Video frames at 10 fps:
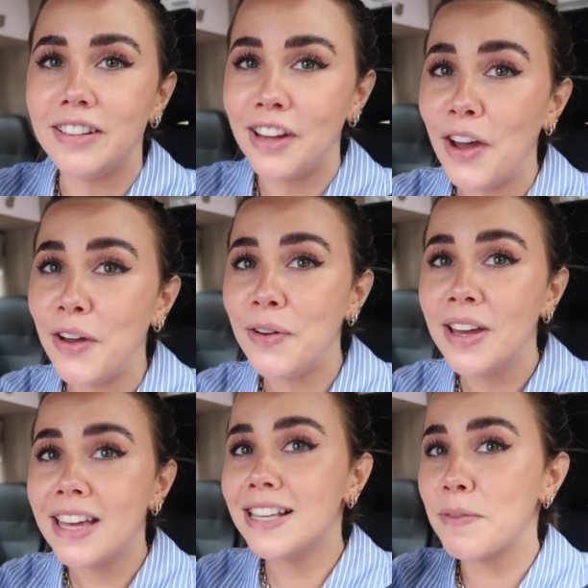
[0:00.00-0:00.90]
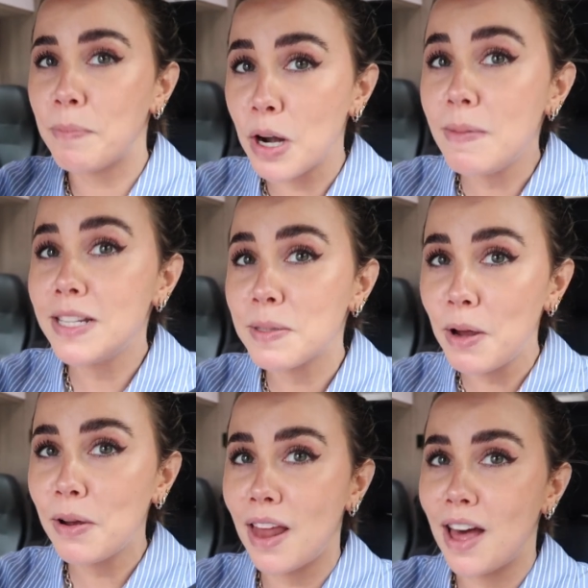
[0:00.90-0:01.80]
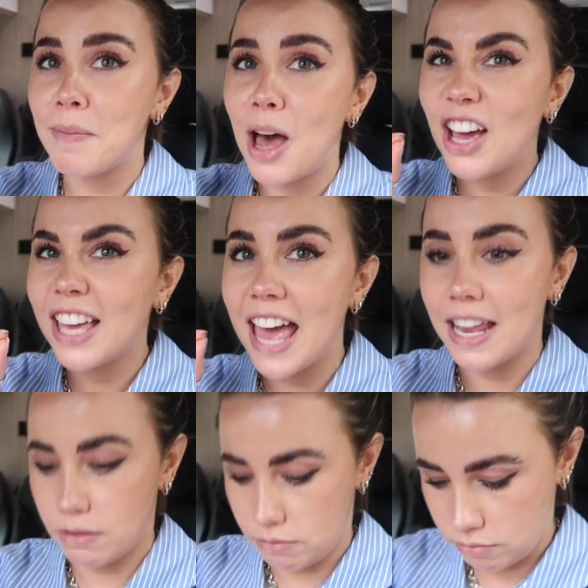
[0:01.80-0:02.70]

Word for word: No, it's a blooming smoke alarm again.